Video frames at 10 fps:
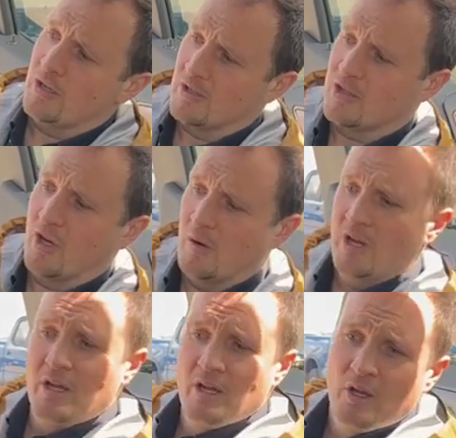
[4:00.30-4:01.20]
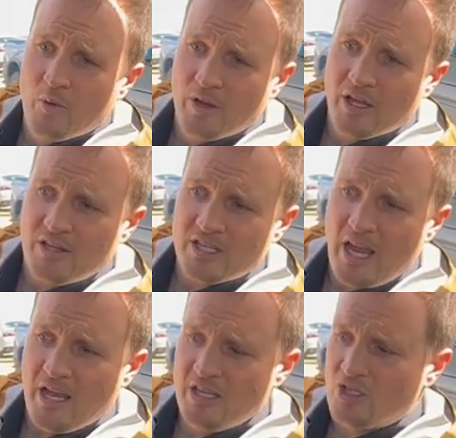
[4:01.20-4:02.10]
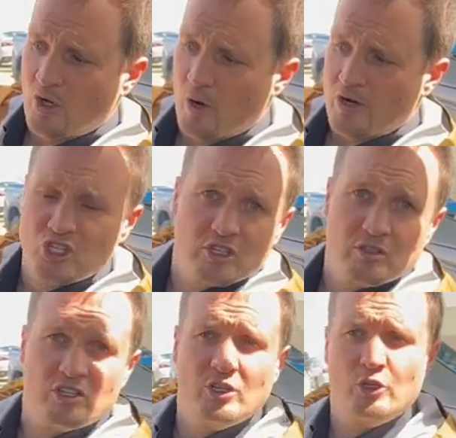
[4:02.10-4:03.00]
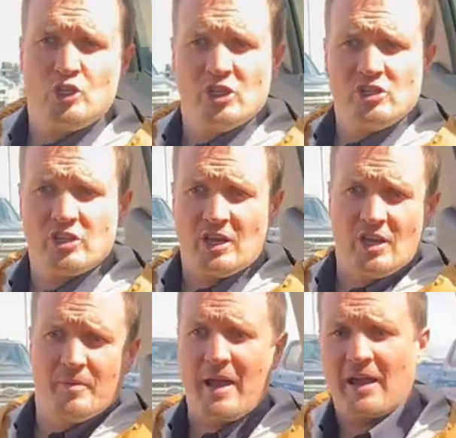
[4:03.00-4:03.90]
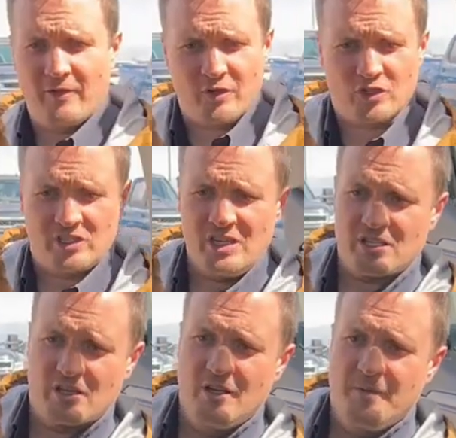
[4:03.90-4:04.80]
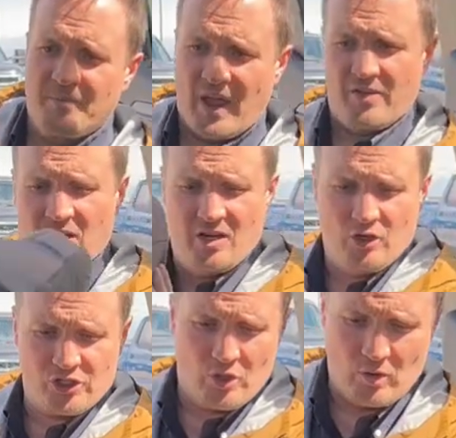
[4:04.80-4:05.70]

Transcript: So we got these handy storage solutions in the back of your seats and then also